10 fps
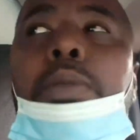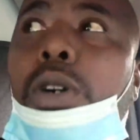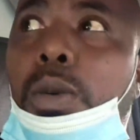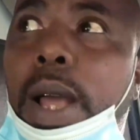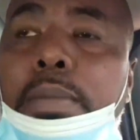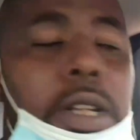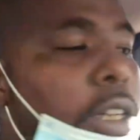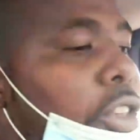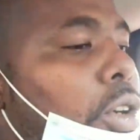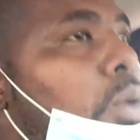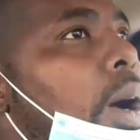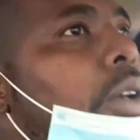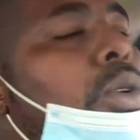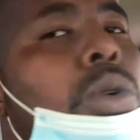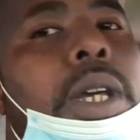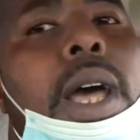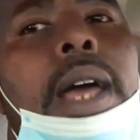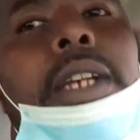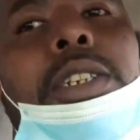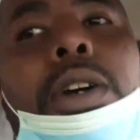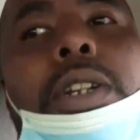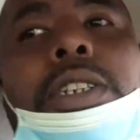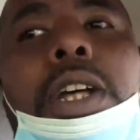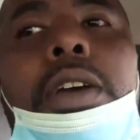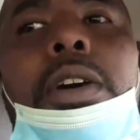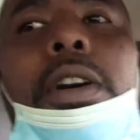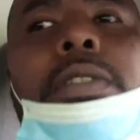neighborhood rap dealer, Joquan Da Hooligan. How do you turn this thing